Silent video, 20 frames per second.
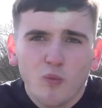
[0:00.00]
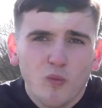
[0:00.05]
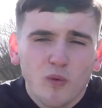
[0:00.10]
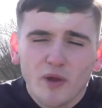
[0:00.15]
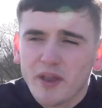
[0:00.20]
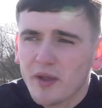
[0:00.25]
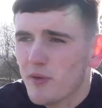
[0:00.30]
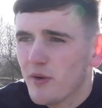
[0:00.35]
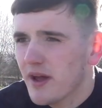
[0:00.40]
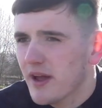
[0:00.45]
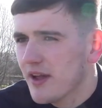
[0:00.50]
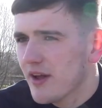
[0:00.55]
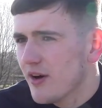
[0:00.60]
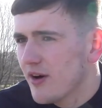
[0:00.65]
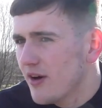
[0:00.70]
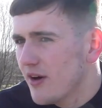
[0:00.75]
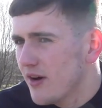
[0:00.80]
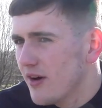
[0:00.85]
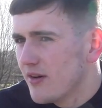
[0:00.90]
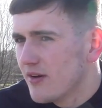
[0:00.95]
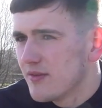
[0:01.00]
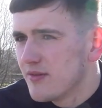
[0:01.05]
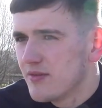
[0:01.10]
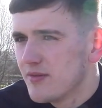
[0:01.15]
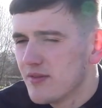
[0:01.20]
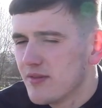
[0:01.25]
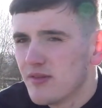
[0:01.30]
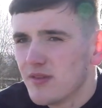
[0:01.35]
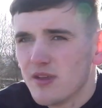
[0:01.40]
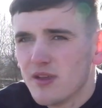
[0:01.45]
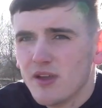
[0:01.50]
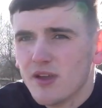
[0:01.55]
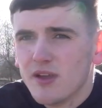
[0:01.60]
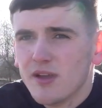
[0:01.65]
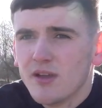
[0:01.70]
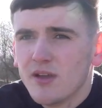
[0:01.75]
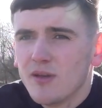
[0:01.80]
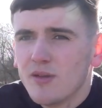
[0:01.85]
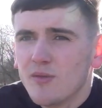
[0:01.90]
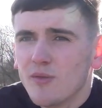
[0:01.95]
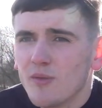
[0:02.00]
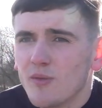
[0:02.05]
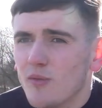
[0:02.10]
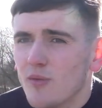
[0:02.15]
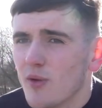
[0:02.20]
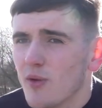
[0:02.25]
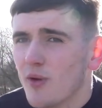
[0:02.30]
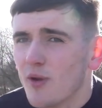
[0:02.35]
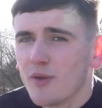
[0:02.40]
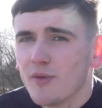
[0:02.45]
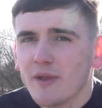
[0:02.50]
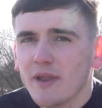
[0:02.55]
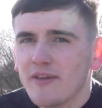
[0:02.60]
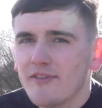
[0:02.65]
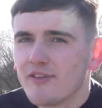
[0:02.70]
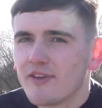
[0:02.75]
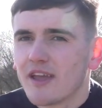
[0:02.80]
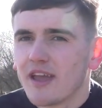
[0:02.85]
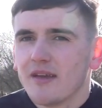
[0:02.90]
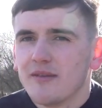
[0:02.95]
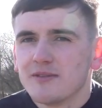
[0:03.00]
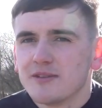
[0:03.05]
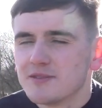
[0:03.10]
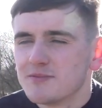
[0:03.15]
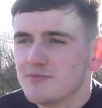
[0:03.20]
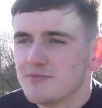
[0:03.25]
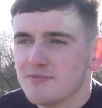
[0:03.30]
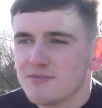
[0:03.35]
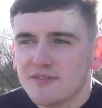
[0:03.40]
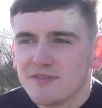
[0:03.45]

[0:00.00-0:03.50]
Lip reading: win away, or we want to win every game, as